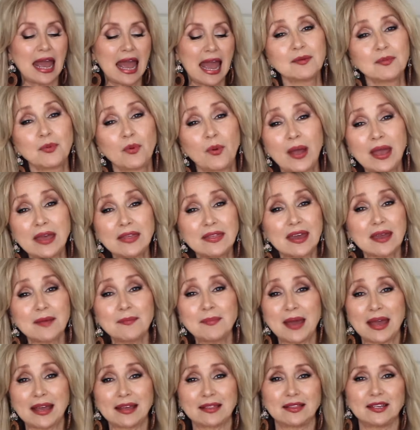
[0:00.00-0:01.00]
The way they
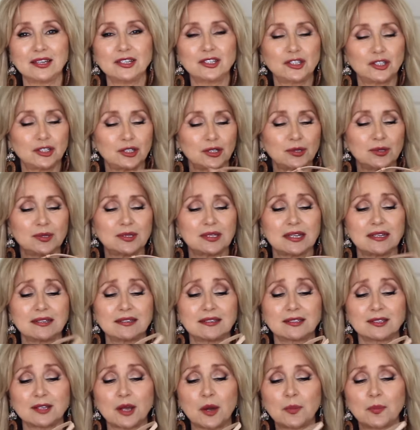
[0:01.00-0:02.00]
make these shoes
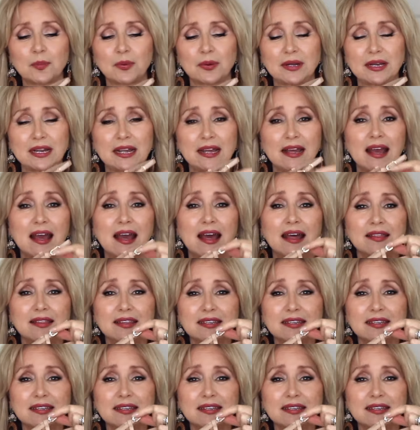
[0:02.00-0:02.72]
is so pretty.